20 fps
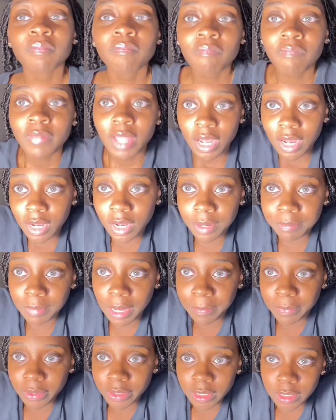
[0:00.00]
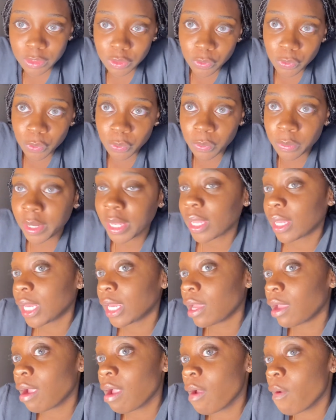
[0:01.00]
I'm gonna do
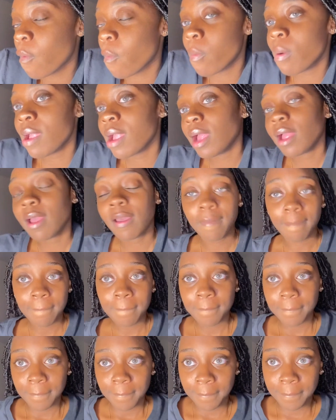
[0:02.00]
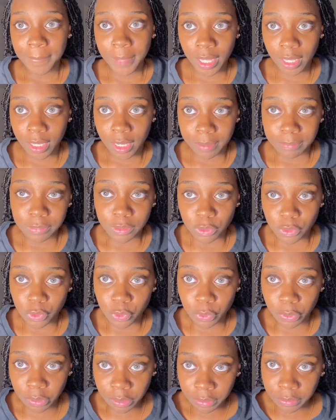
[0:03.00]
a quick makeup
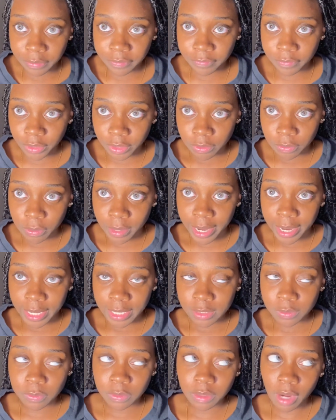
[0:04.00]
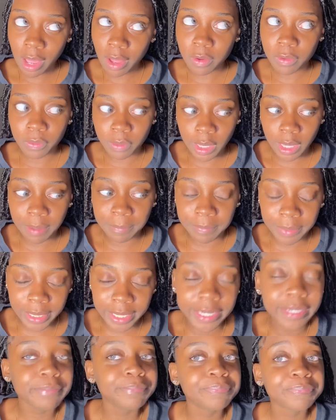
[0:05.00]
tutorial for you guys. Well, not quick, but
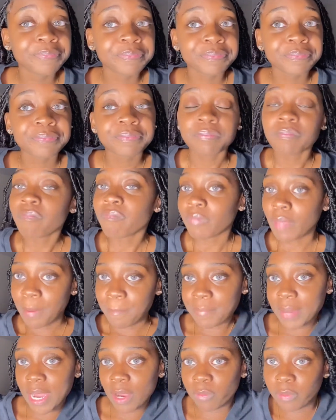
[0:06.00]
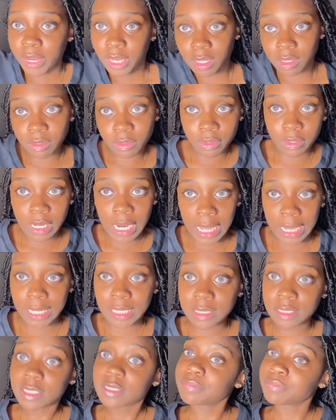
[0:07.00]
my regular like
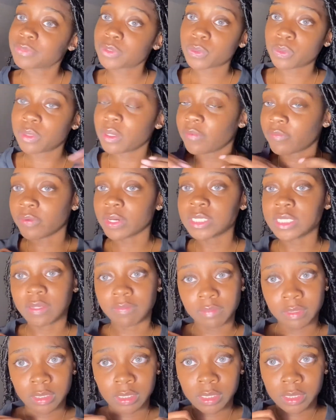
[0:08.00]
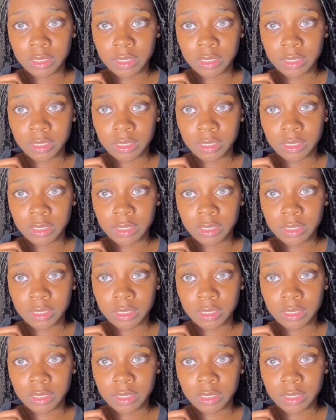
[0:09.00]
24/7 look.